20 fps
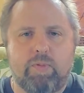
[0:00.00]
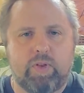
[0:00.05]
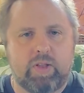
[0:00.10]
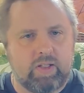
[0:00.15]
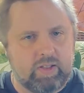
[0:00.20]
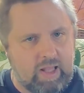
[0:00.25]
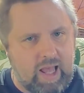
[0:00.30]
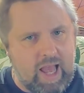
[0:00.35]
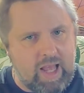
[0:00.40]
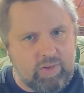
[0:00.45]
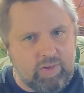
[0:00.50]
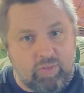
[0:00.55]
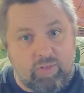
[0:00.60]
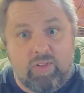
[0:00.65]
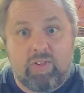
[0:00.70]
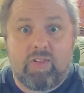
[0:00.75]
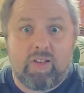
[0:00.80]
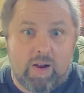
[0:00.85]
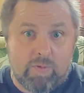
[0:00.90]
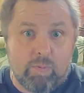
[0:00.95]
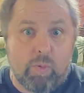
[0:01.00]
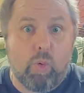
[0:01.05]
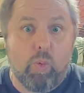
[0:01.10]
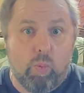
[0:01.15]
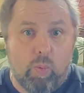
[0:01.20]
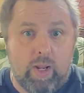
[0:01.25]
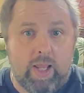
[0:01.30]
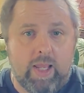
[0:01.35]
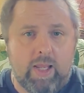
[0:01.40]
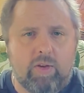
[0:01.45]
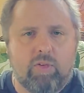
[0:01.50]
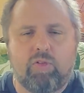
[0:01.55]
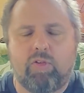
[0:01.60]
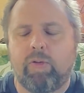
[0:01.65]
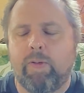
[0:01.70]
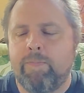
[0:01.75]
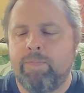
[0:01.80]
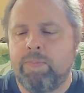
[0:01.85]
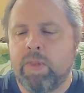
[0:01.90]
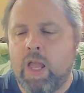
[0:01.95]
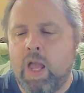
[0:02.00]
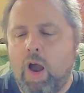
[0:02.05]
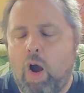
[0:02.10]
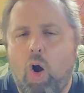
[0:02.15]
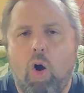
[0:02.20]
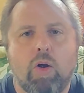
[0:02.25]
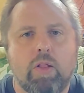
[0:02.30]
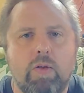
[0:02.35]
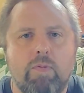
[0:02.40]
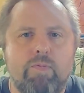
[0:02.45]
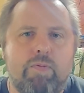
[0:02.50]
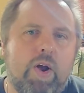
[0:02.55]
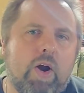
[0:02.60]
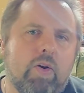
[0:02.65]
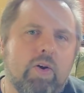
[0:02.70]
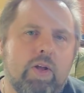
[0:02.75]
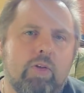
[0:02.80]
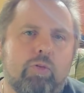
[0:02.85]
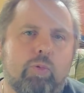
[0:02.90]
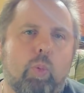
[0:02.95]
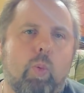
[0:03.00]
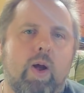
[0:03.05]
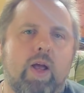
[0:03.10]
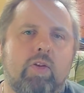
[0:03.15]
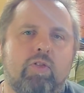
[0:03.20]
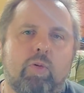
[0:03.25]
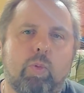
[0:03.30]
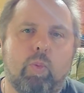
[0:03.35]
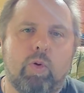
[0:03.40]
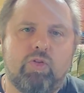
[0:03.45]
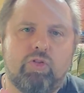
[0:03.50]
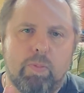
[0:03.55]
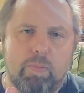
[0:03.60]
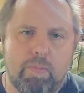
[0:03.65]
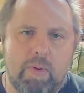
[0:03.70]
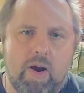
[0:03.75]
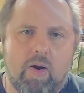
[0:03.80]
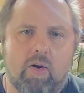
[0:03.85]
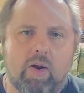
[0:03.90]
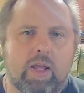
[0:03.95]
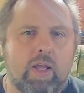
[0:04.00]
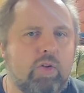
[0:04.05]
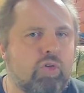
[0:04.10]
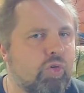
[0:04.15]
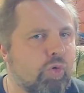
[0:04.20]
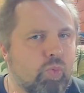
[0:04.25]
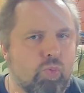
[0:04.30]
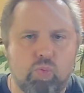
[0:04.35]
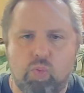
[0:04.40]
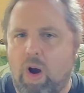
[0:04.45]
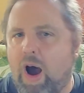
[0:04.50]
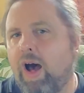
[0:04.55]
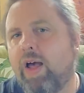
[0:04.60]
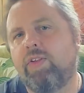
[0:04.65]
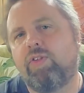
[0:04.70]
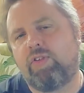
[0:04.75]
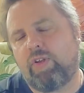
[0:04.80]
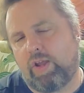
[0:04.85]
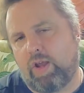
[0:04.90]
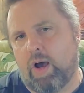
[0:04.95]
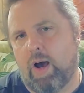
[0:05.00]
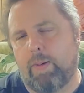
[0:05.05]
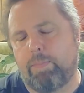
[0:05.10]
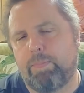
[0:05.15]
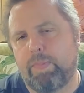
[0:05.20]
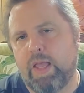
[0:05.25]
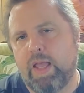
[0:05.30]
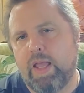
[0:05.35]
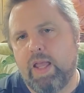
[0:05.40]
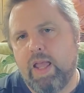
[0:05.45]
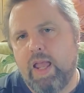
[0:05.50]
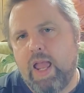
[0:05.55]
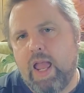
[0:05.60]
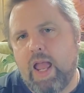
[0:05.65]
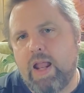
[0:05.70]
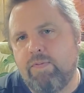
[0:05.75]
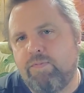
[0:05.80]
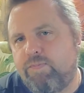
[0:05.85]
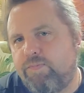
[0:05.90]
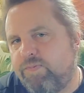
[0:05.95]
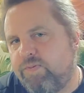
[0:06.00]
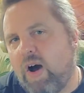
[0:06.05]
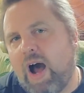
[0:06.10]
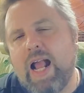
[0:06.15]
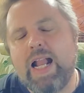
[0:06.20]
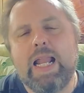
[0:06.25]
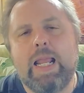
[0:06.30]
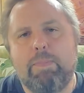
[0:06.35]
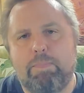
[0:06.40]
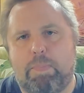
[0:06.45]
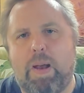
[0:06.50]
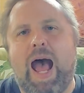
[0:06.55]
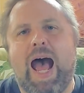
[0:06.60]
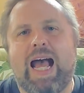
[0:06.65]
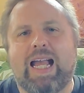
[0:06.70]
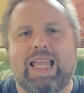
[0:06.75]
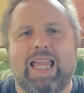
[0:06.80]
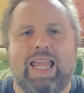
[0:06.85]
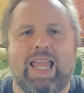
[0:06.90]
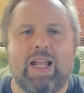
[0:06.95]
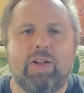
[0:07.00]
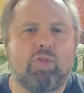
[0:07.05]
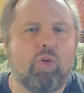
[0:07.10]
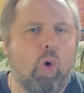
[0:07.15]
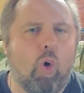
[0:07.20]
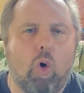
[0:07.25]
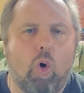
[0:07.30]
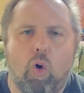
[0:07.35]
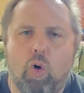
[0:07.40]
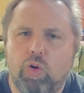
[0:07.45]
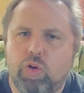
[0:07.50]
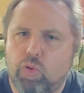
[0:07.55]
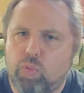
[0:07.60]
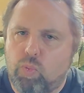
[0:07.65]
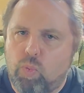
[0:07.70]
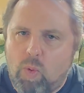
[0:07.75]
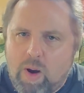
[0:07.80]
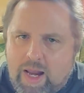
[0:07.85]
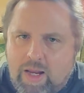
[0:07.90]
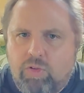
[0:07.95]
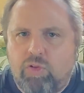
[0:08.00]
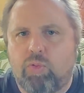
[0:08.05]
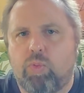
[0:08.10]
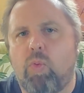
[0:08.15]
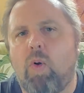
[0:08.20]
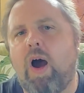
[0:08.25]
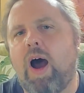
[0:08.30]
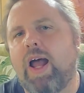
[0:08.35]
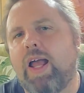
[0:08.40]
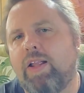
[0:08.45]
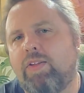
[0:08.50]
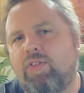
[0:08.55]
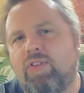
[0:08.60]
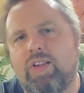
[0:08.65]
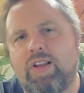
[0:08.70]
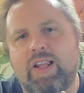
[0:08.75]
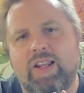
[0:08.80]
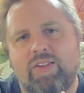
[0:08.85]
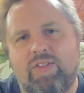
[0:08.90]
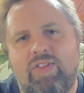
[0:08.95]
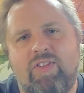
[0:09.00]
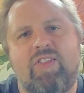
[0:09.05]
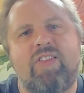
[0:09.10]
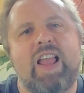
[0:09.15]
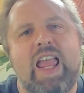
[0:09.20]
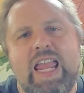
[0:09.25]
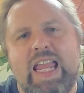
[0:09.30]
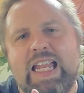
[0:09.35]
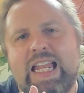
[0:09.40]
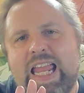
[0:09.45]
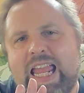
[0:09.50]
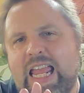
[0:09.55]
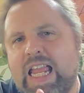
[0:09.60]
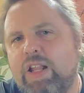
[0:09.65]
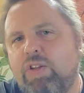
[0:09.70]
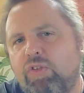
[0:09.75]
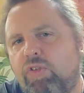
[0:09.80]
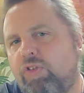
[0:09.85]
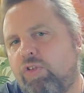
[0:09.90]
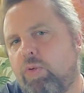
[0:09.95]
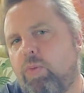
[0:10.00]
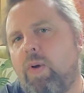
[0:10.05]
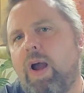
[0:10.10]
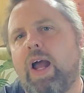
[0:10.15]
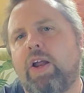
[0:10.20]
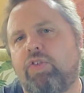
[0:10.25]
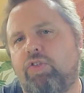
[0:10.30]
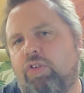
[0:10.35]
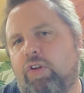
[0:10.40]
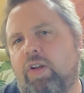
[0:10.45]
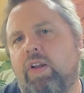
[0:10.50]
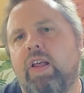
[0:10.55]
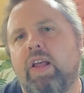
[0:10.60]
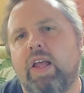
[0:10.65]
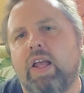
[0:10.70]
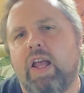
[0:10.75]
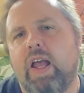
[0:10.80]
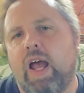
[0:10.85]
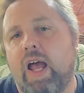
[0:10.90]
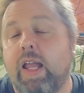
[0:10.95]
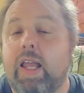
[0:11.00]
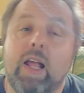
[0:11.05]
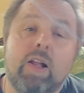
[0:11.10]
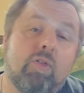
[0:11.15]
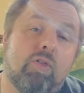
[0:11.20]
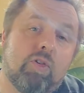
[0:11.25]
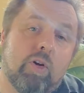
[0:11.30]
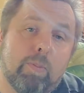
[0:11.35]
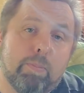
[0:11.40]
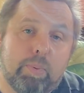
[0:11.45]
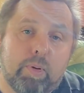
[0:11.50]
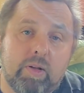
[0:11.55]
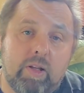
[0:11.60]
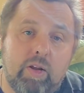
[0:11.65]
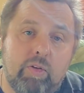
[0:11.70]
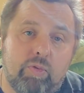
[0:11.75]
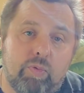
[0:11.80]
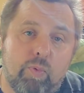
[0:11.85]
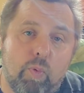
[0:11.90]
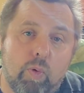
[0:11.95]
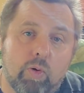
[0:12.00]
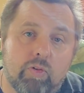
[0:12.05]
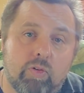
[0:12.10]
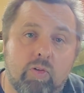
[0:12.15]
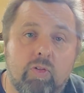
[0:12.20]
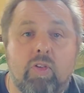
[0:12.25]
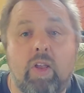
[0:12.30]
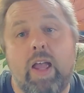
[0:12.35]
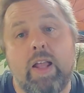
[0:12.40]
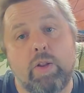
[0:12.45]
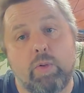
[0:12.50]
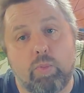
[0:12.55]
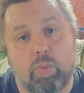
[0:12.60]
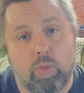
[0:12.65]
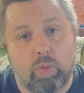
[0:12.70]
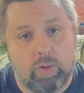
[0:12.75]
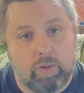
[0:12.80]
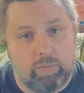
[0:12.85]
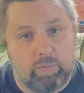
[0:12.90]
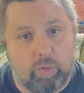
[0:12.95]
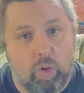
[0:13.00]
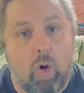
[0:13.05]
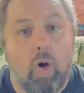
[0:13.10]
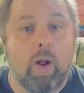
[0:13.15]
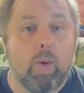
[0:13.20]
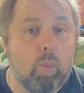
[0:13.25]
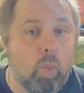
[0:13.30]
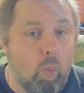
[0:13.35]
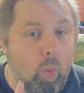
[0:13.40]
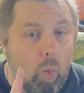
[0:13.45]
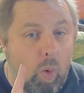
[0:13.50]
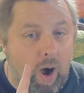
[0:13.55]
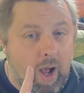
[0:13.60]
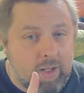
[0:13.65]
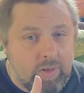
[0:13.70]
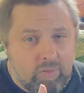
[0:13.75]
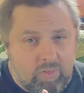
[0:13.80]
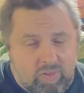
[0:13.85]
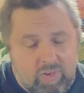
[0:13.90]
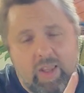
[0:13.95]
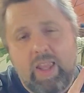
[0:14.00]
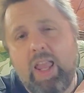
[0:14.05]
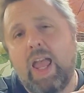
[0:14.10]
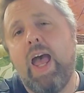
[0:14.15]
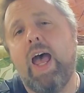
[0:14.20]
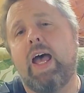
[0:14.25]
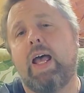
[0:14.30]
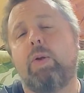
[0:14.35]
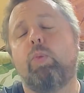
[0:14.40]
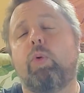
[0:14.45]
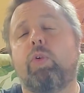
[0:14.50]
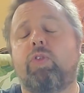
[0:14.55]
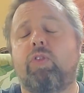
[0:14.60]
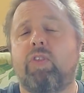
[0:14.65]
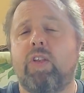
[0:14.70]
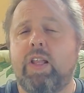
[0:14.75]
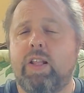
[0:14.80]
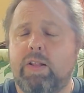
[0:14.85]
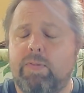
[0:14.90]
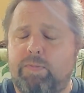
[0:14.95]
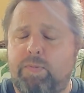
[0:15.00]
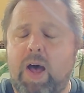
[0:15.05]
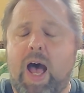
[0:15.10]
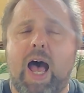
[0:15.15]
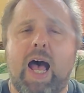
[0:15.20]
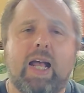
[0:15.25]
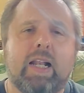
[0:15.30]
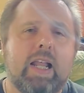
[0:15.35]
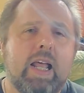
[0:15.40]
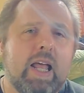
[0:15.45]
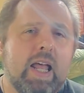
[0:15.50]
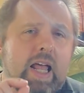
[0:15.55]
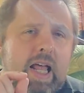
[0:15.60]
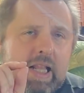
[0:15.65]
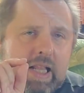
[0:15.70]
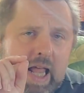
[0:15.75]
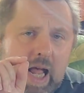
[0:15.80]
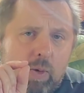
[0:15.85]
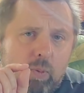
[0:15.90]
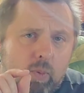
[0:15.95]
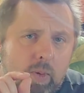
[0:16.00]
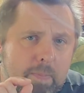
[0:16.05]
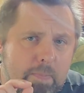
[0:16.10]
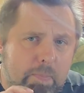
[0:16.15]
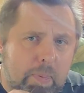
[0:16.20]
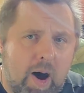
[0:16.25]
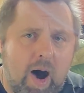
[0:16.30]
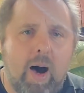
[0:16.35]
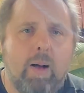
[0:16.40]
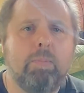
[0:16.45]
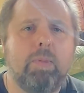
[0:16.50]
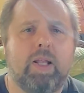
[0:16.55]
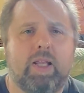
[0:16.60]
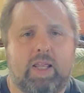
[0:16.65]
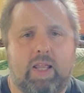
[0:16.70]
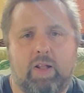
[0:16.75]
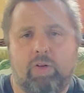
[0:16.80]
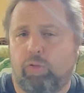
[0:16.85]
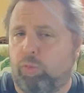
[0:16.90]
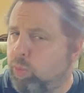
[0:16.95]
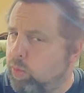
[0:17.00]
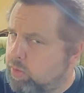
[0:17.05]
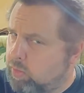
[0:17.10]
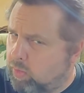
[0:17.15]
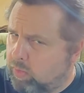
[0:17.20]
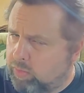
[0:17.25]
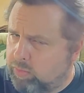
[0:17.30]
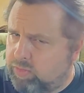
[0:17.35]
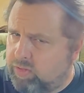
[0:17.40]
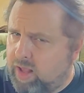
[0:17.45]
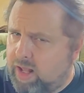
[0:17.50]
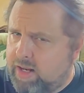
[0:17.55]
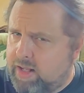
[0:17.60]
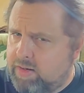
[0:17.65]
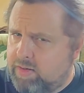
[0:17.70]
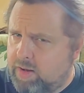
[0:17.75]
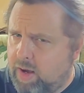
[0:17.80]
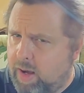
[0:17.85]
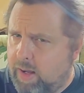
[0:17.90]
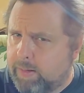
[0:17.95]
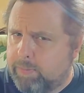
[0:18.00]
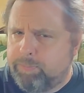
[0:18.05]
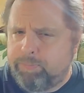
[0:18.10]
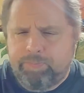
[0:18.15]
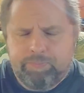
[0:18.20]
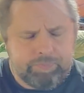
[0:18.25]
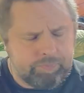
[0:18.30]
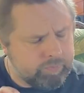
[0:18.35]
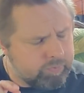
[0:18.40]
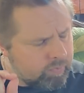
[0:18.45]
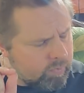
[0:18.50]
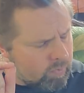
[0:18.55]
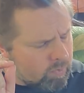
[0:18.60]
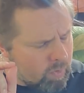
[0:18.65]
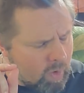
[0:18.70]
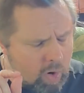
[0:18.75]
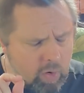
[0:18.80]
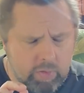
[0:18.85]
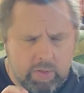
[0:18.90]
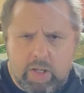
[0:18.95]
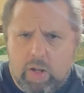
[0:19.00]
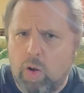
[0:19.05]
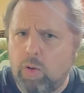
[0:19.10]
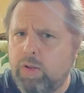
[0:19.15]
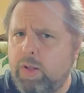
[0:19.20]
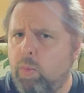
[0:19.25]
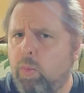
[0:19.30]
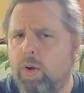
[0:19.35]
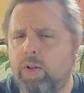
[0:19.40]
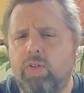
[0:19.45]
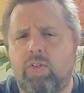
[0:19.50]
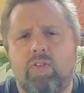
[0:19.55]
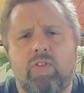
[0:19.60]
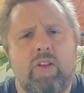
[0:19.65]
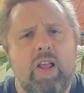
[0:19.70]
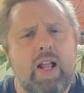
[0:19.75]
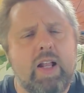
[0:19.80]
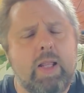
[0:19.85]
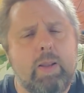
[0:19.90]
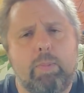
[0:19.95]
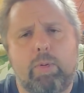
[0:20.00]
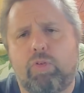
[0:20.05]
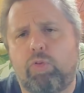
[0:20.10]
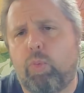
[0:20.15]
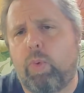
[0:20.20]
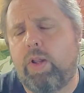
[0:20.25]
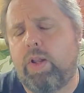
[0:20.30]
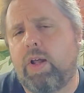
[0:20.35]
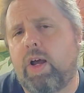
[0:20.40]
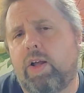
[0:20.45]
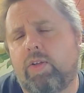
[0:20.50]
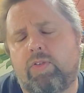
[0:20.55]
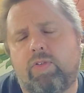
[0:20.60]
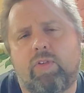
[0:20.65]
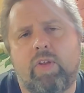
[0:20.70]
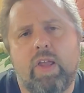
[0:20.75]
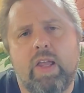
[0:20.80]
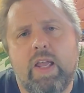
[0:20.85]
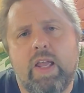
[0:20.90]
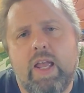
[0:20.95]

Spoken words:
for the last several weeks are the various ways in which Americans are rising up and fighting back against all the race riots and insane insurrection against our police forces and the rule of law. And once again, we're seeing the fact that Republicans, when all is said and done, are the only ones standing between us